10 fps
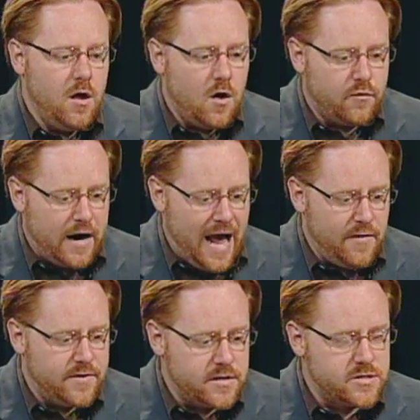Over
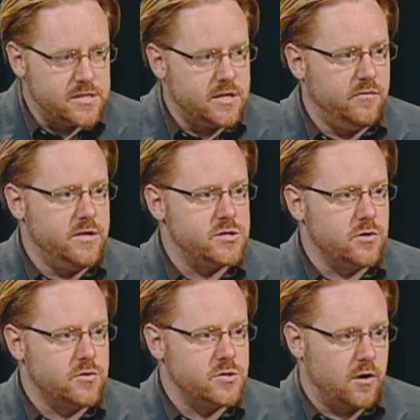half a dozen TV
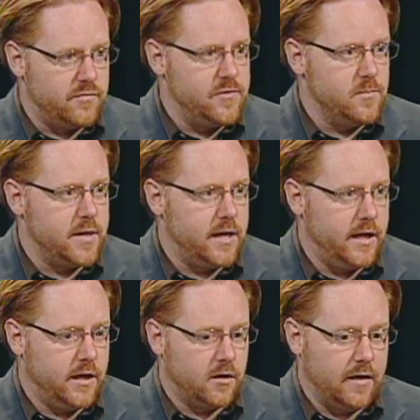shows are filming
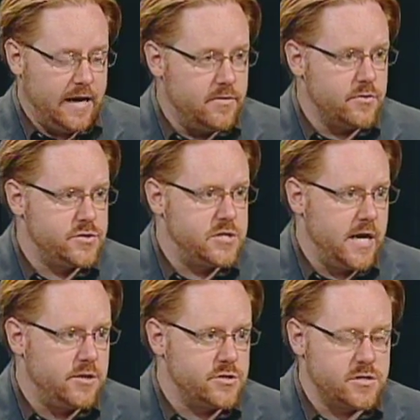here in those
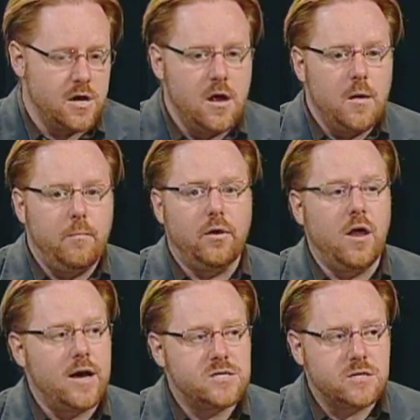stages,
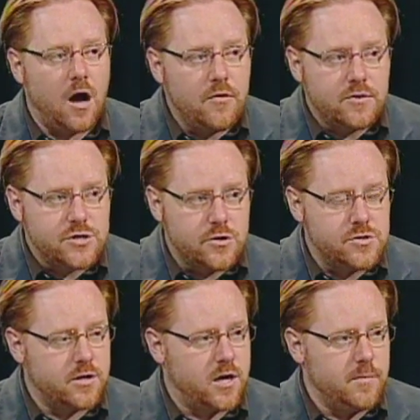plus other shows
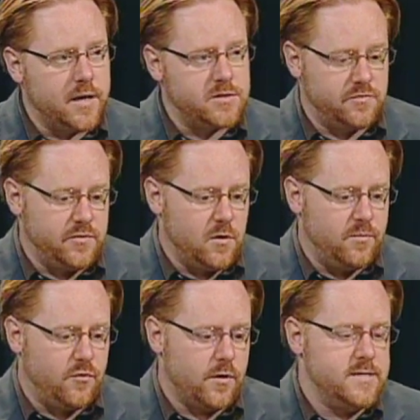that are coming to film
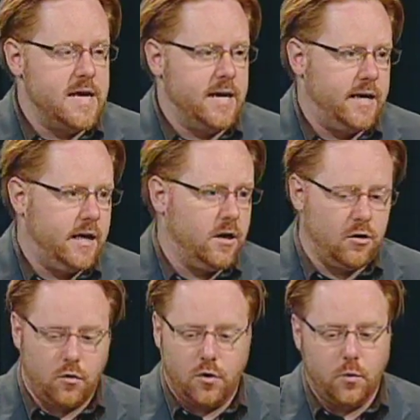for a day
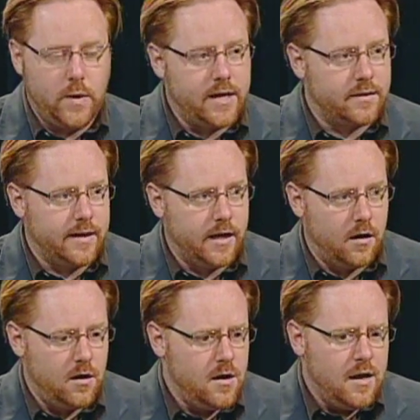here or a week there.